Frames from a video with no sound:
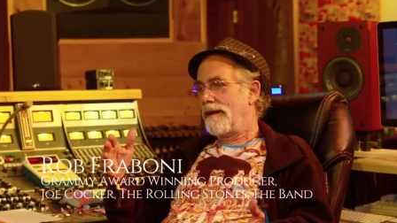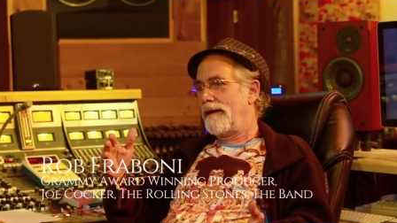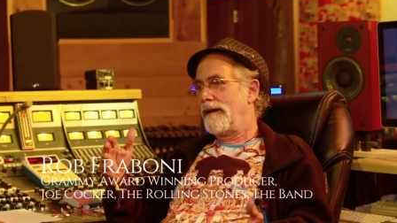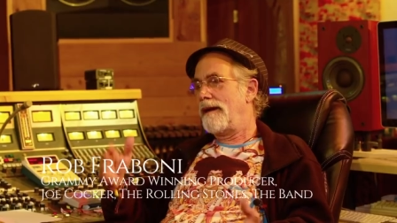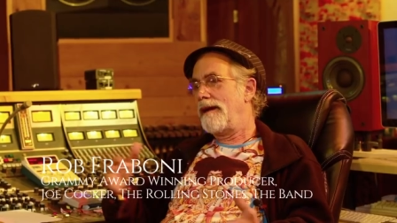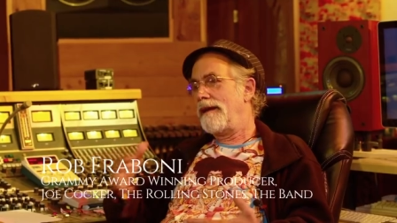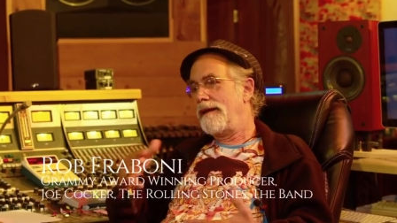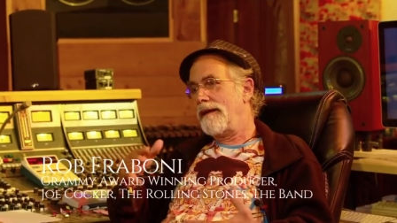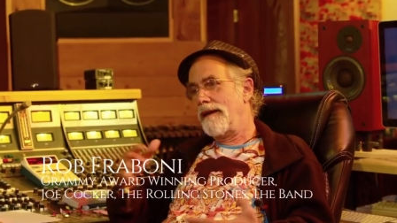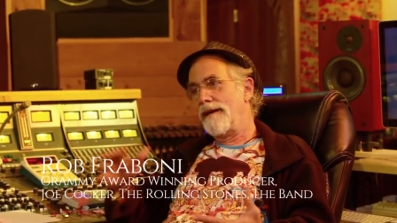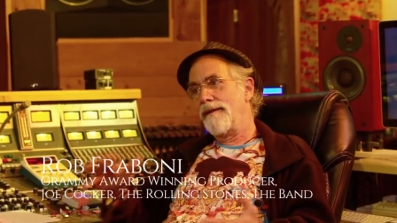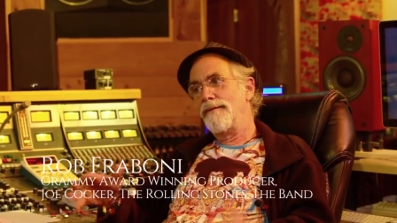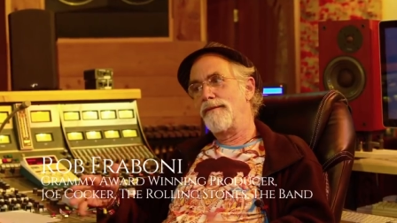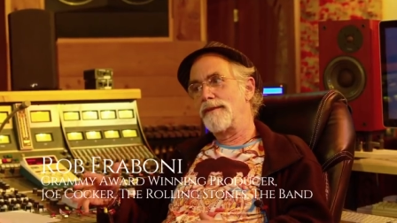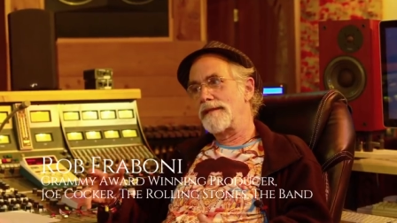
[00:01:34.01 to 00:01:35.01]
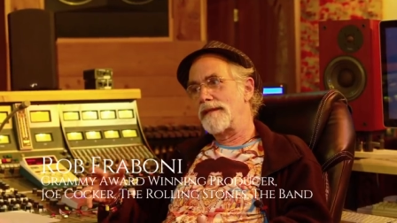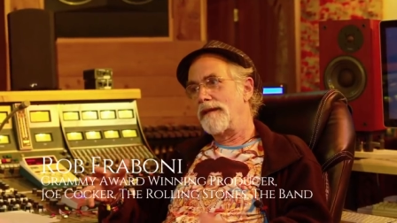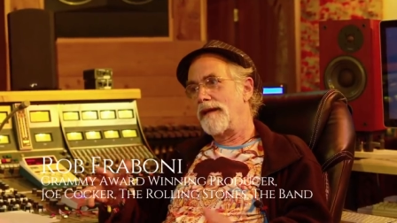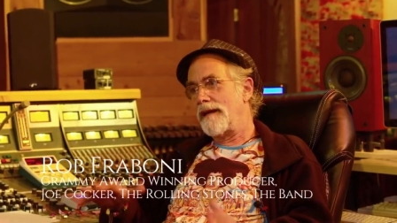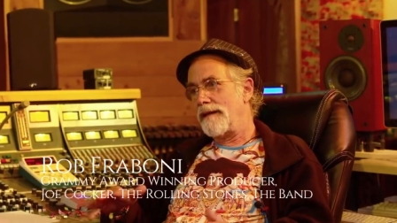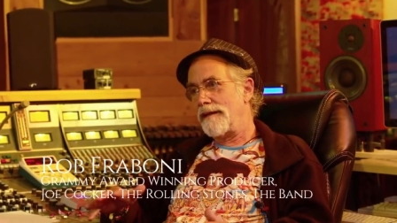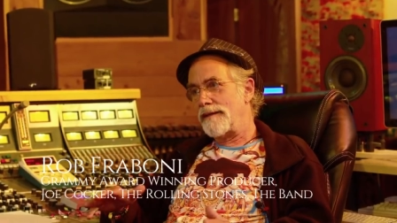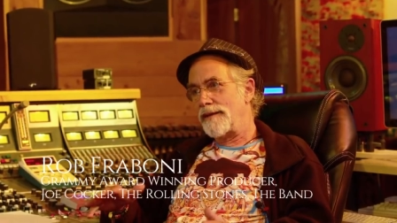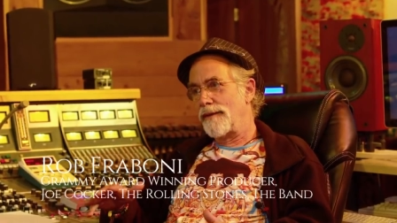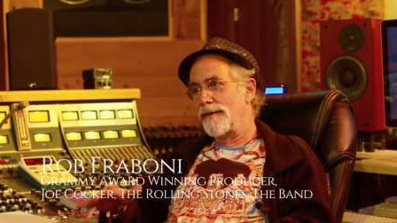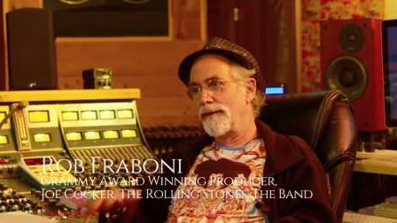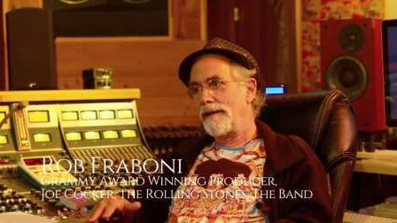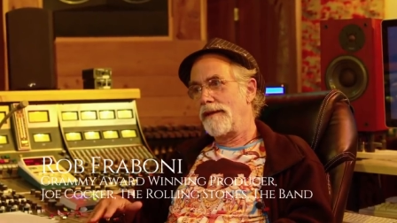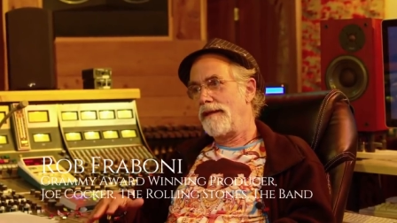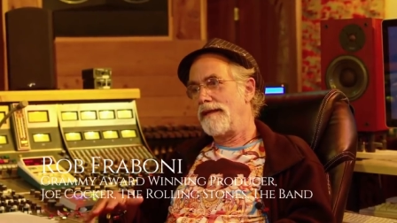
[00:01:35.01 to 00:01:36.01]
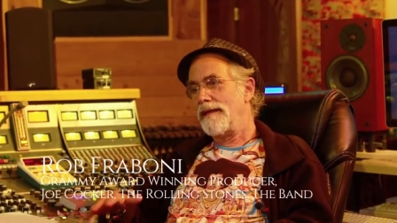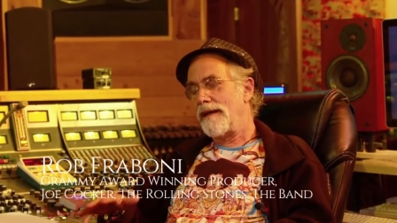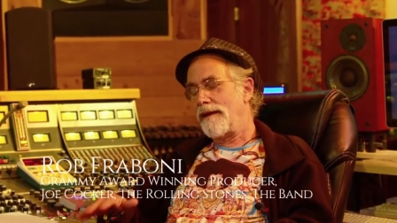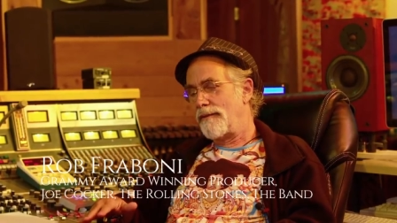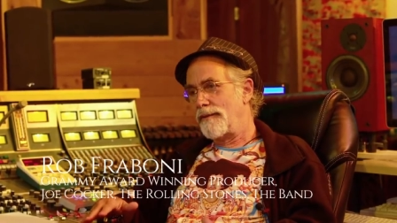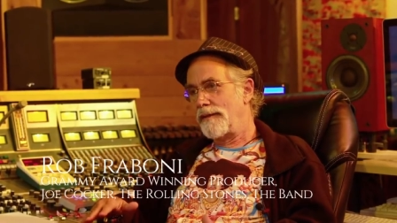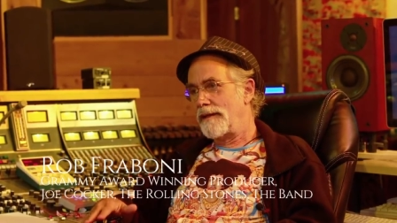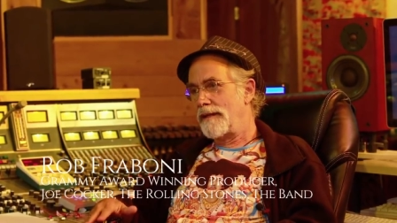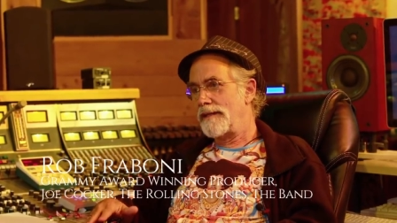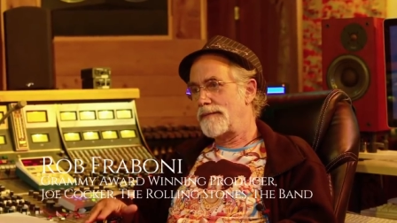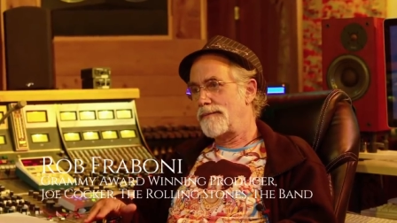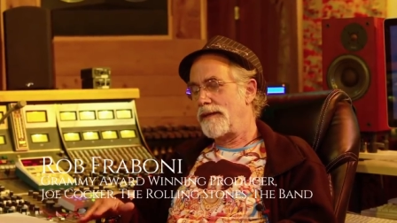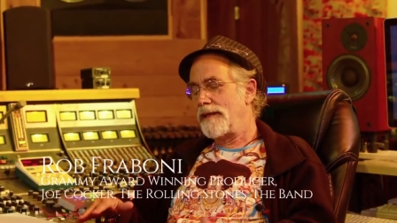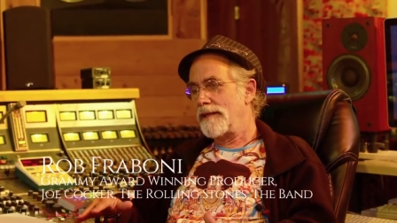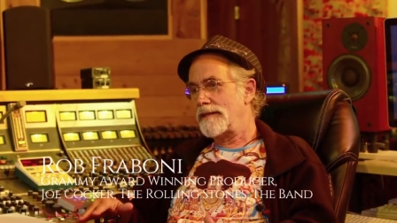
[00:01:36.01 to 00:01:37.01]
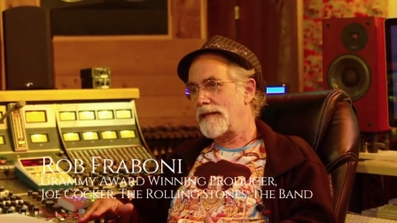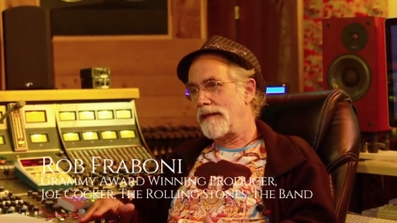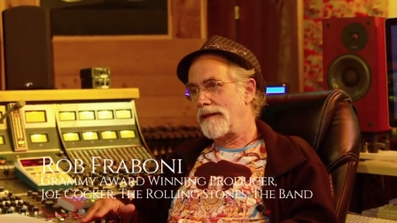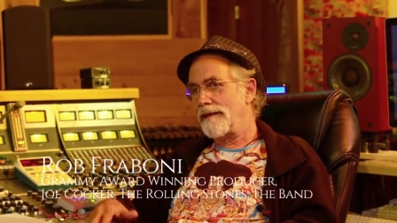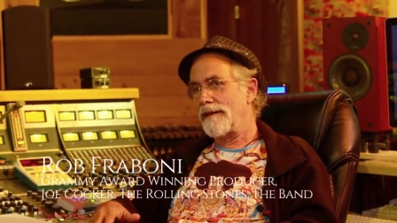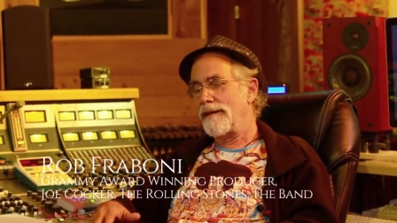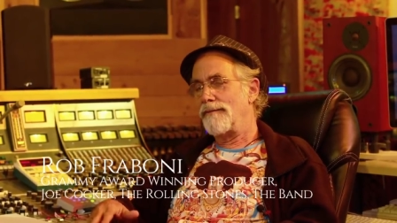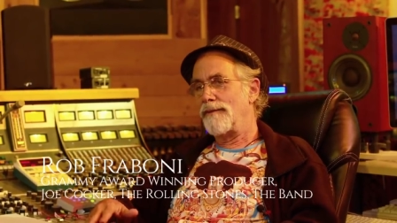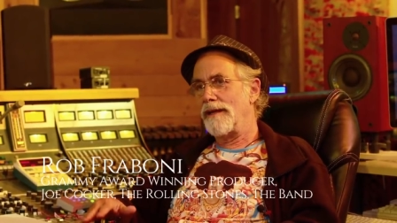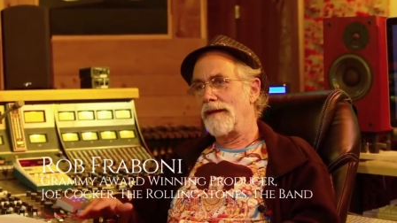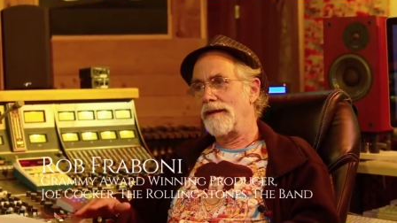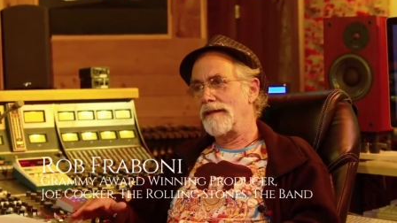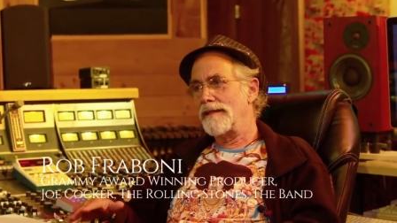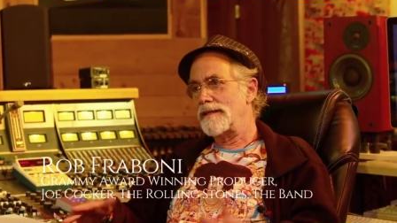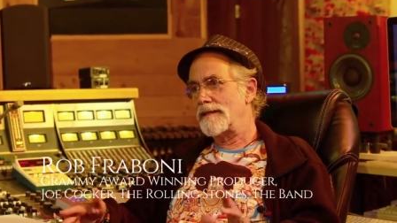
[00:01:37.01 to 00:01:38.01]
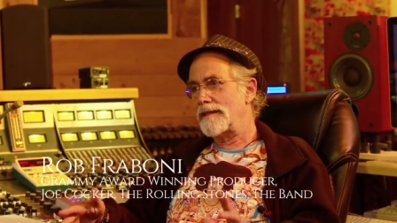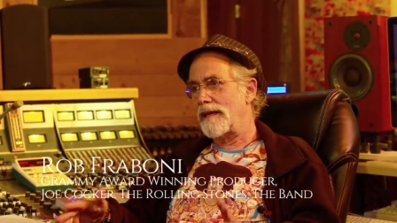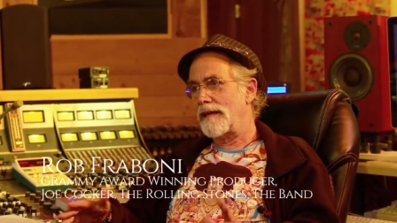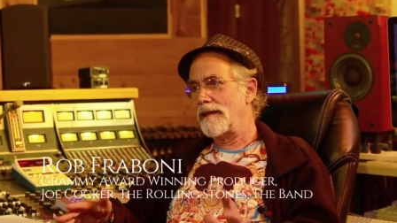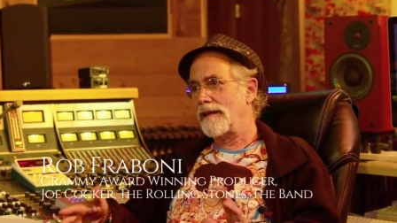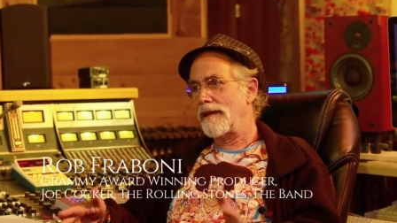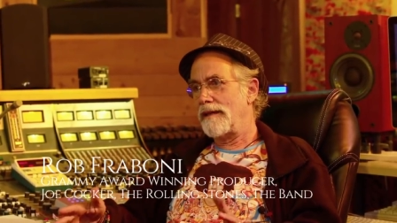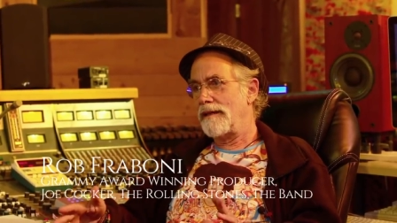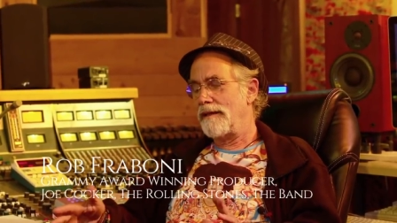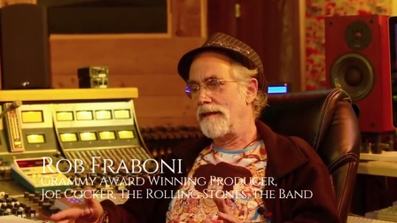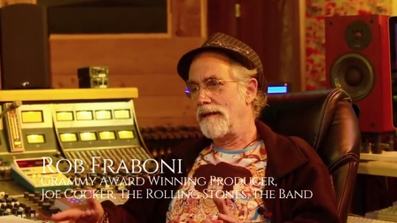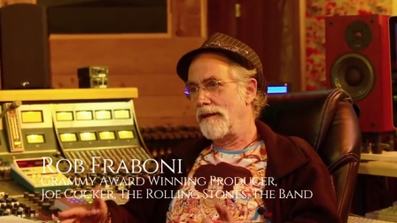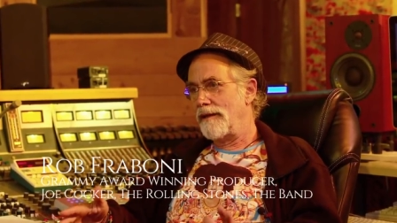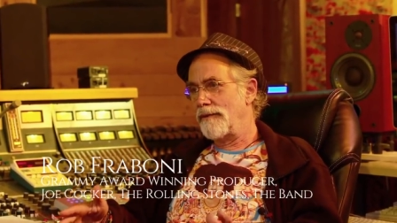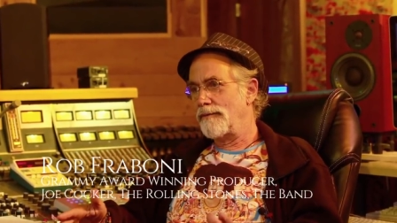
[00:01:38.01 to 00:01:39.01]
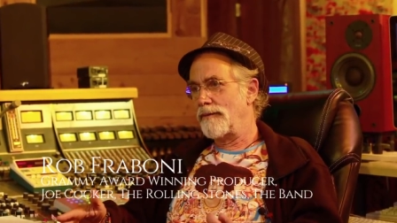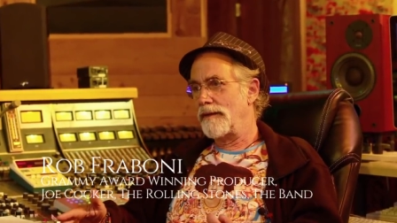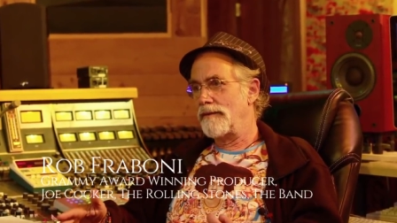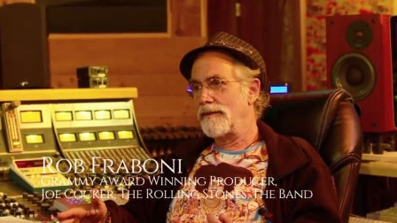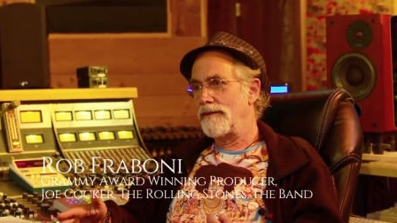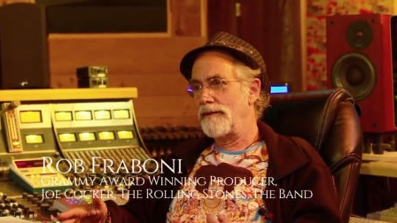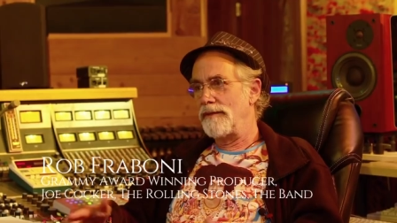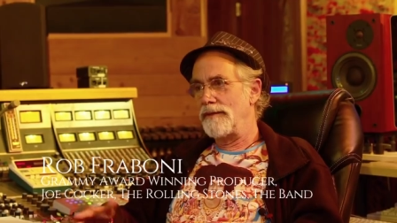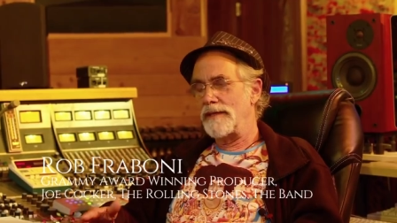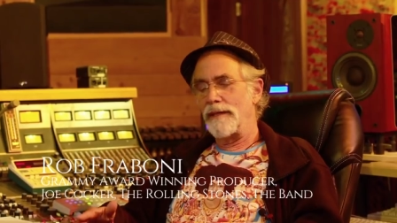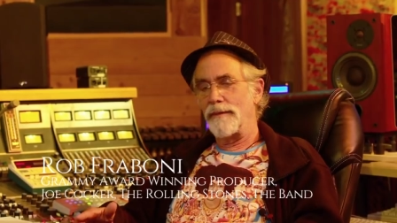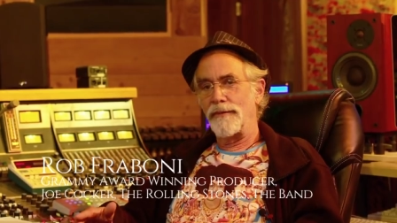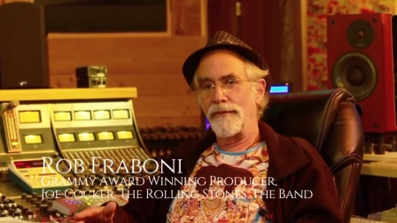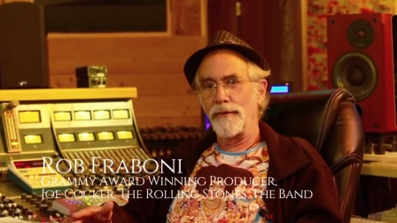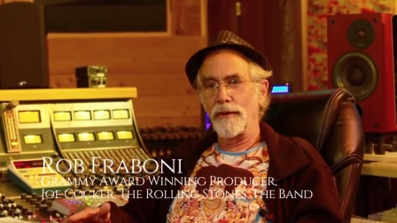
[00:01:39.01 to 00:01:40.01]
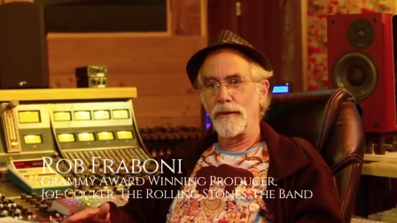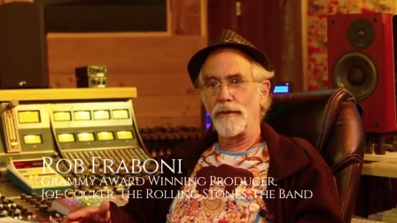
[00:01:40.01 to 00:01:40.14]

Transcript: I kind of was not totally down with this because I thought, well, this is kind of like, you know, one, two steps forward,